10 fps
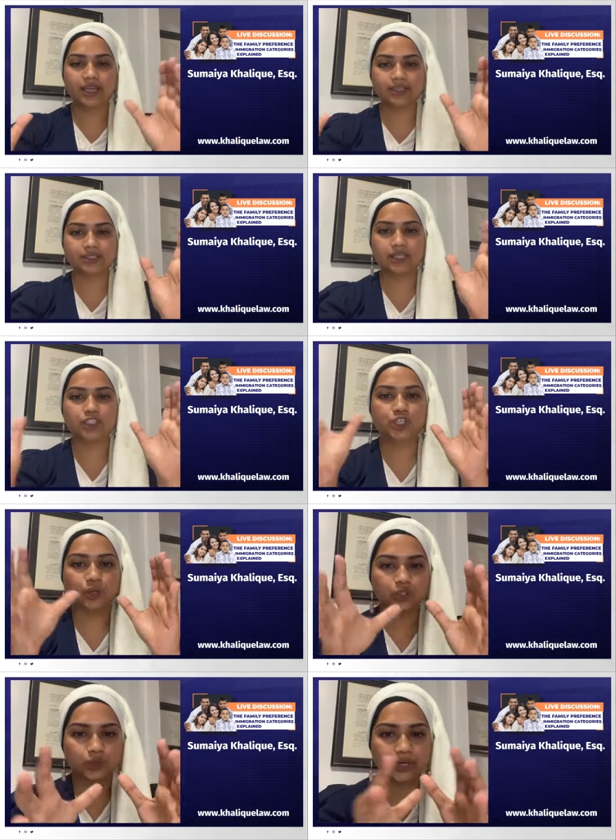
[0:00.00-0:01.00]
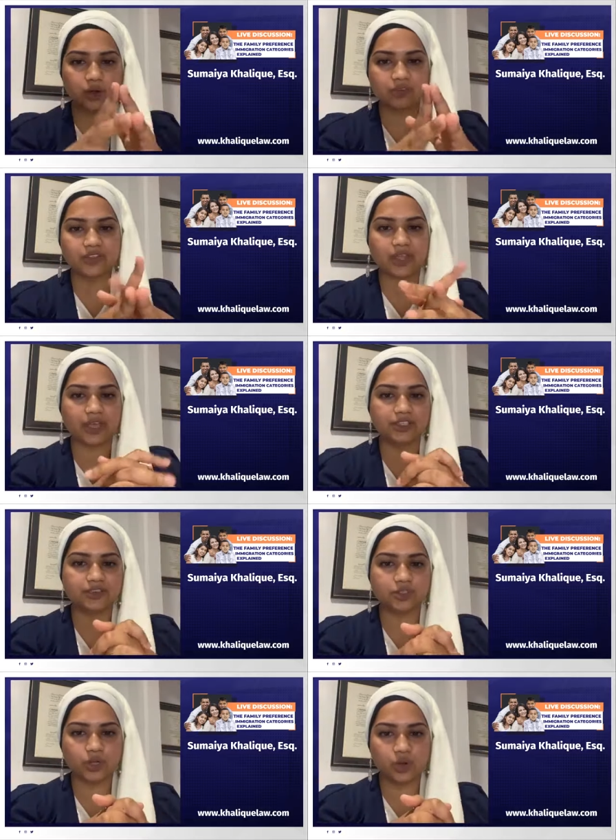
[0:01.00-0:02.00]
it's children over the age
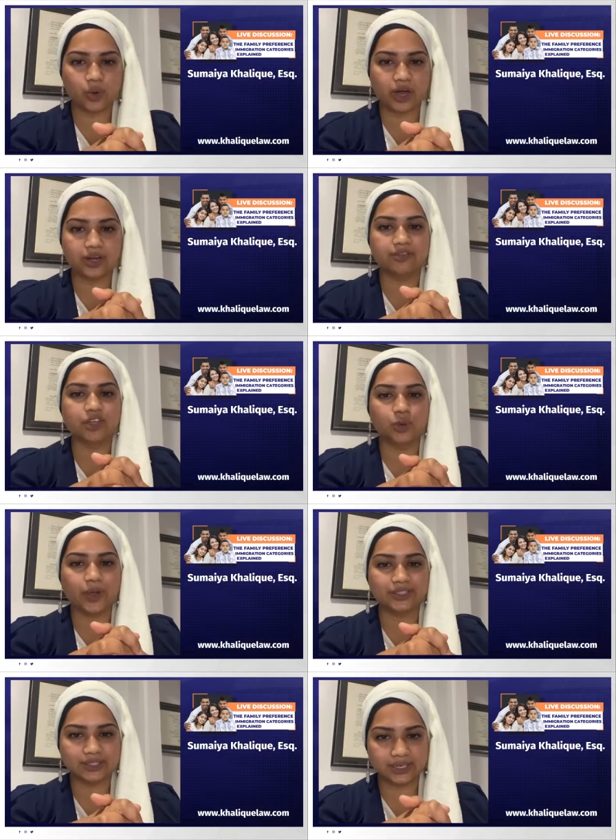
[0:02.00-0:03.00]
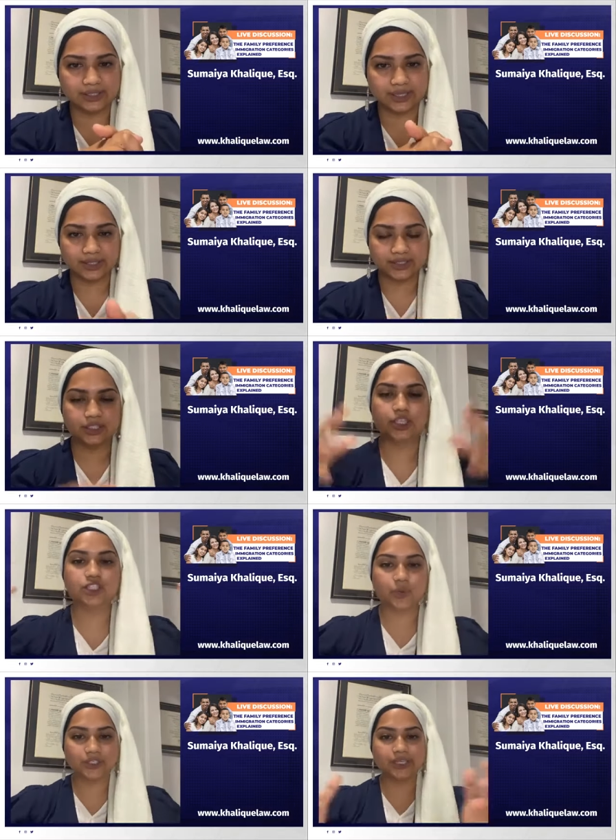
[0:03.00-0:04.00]
of 21 of U.S. citizens.
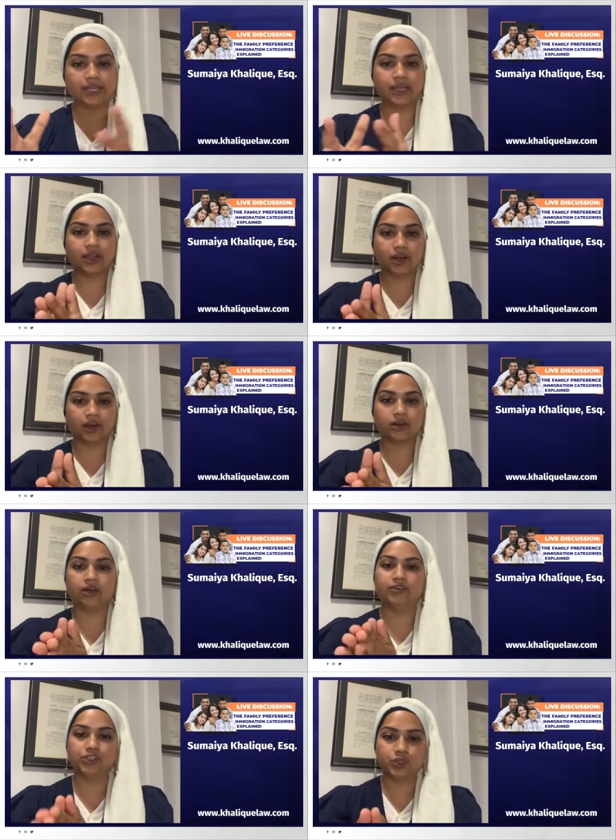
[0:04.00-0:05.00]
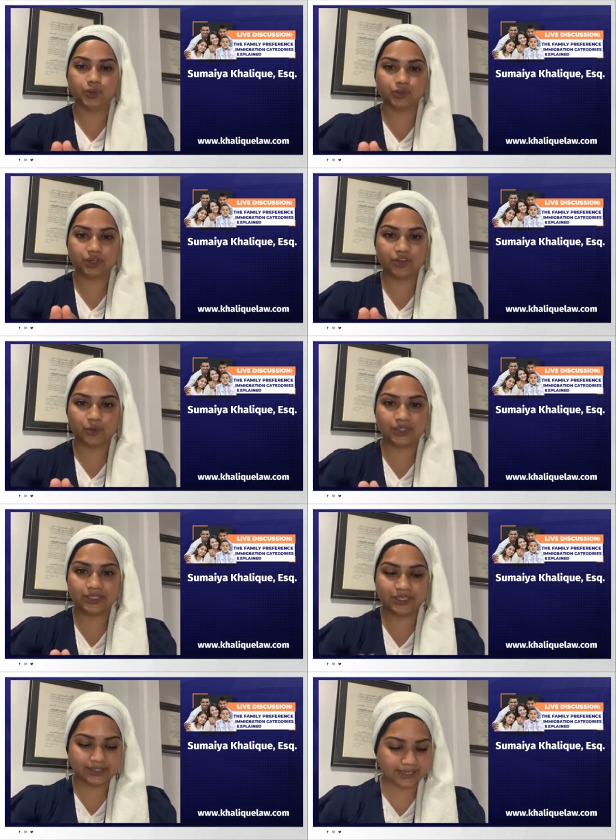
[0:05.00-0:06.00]
So we're taking care of the children of U.S.
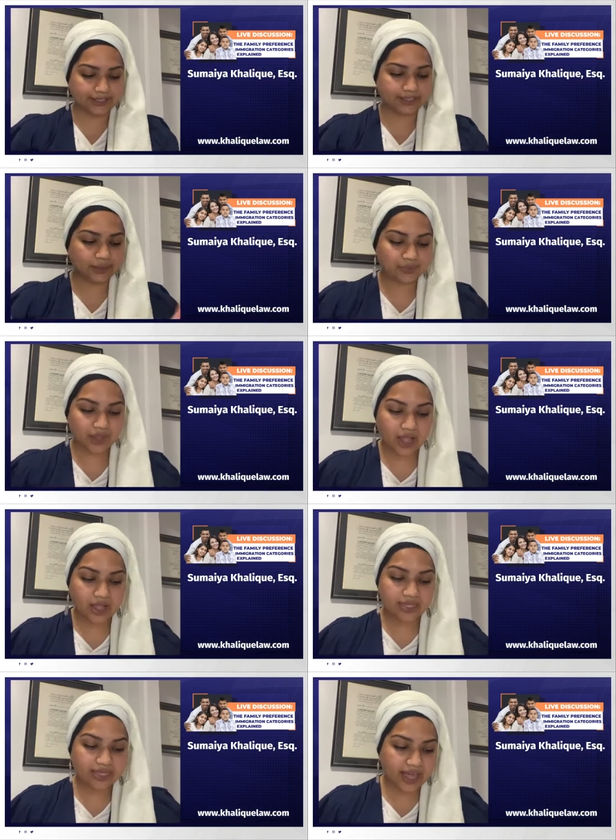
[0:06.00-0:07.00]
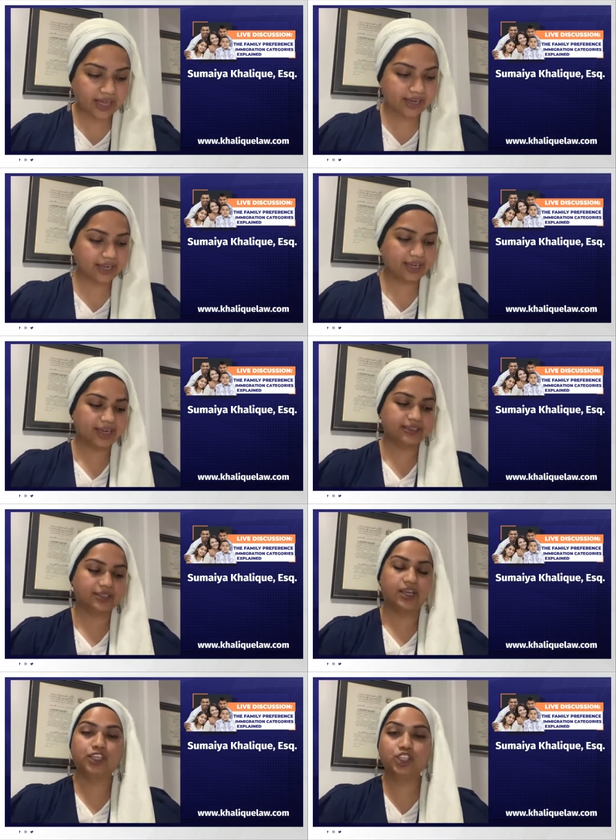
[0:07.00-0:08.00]
citizens. Then
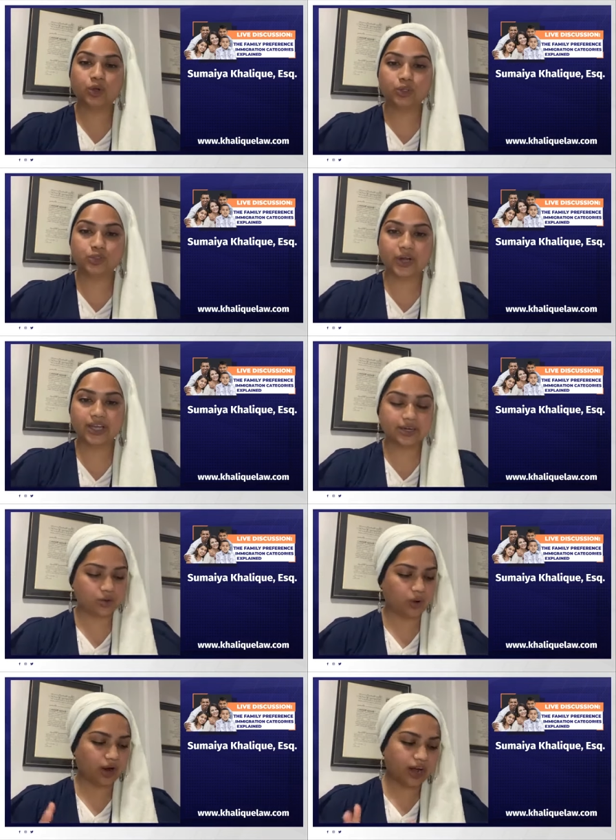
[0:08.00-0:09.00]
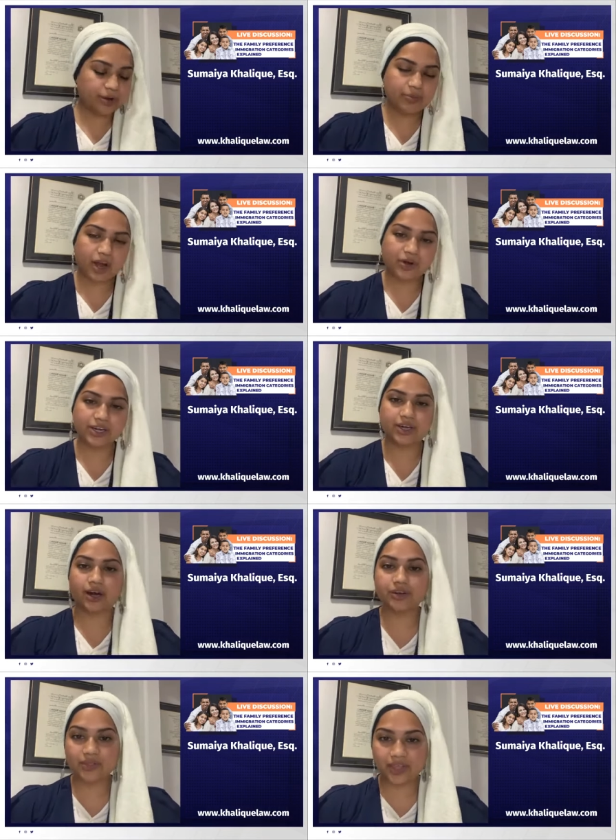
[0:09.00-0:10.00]
it's children who are unmarried and
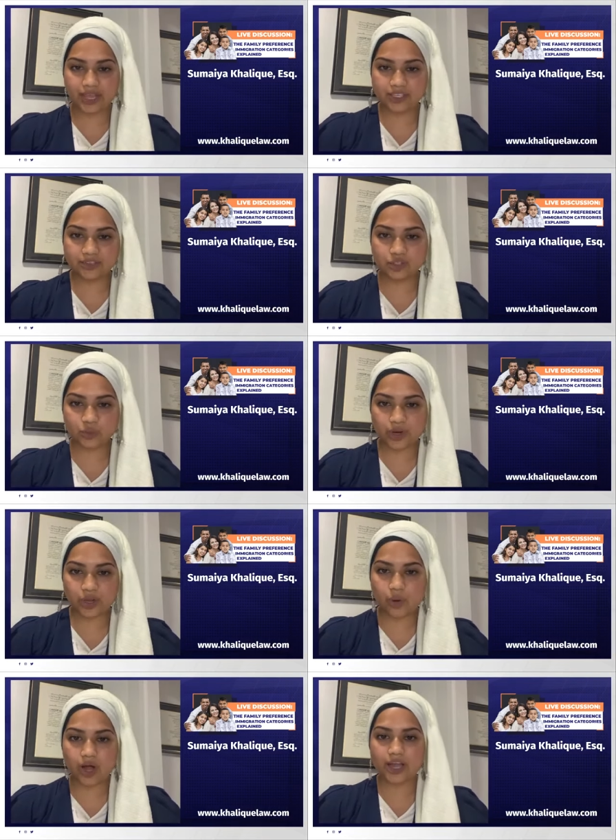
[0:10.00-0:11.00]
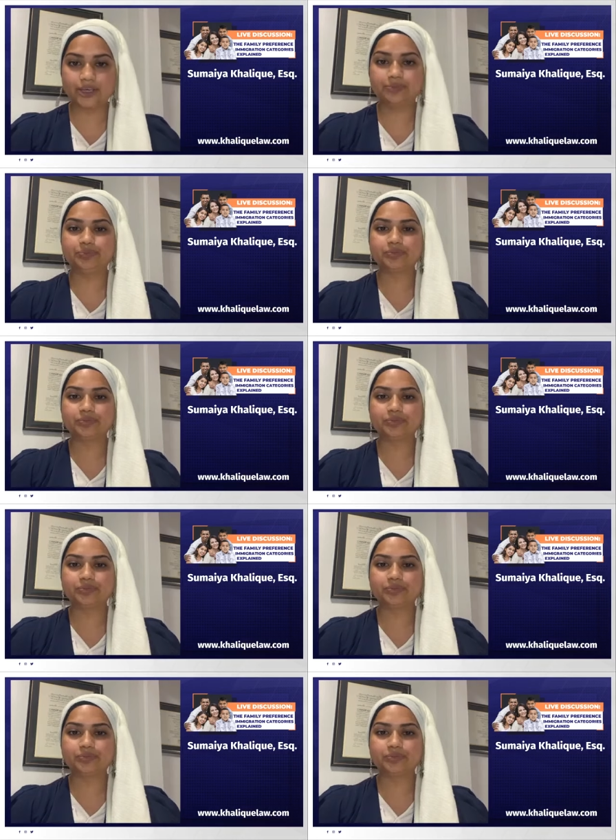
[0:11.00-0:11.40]
under the age of 21